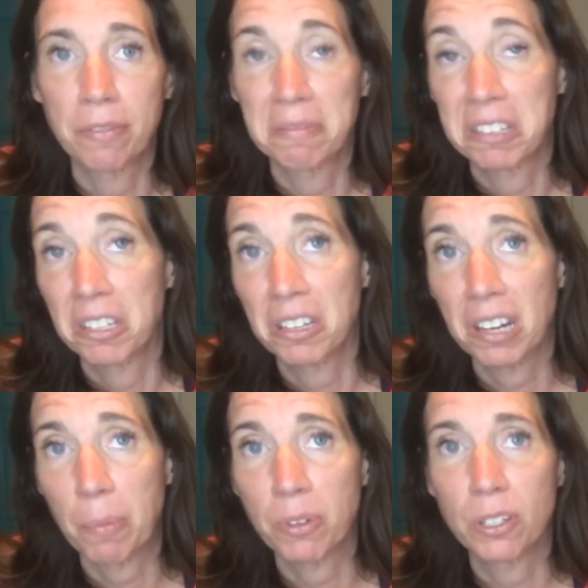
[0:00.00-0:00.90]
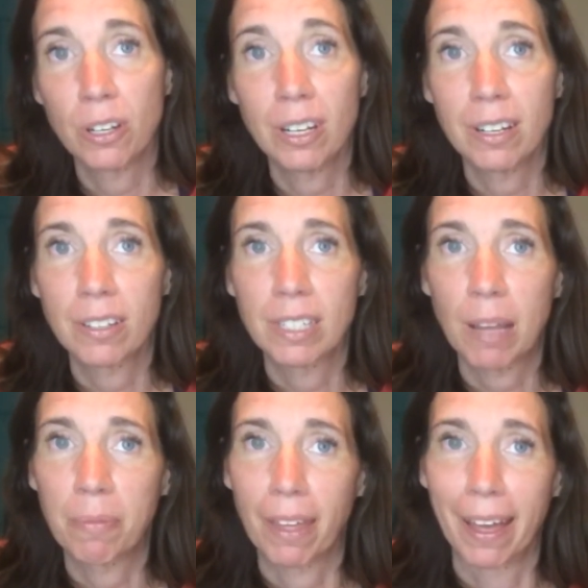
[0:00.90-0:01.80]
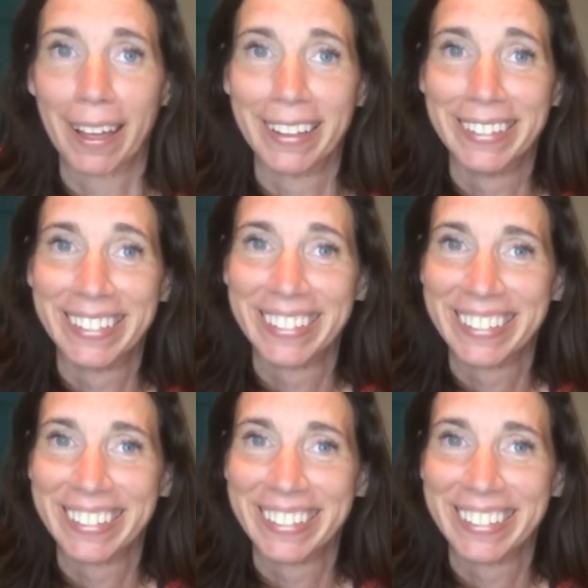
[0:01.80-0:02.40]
It's a good opportunity to accept that,